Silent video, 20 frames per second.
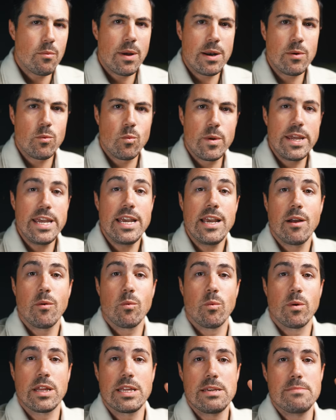when we get
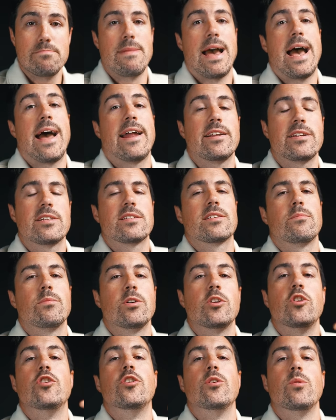really mad at
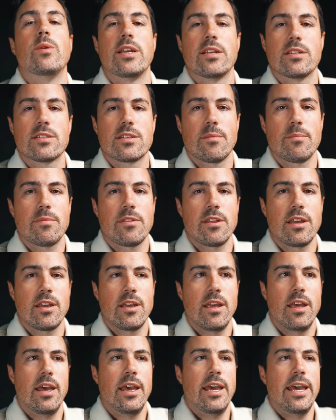someone doing
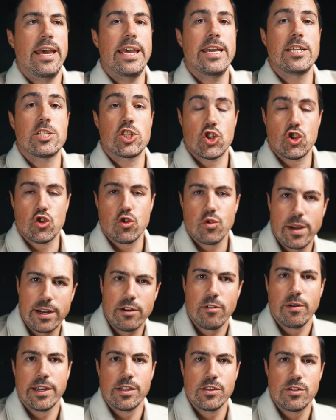something, it's
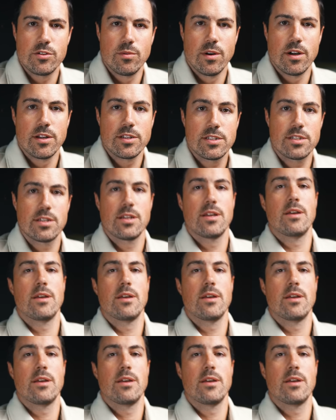triggering to us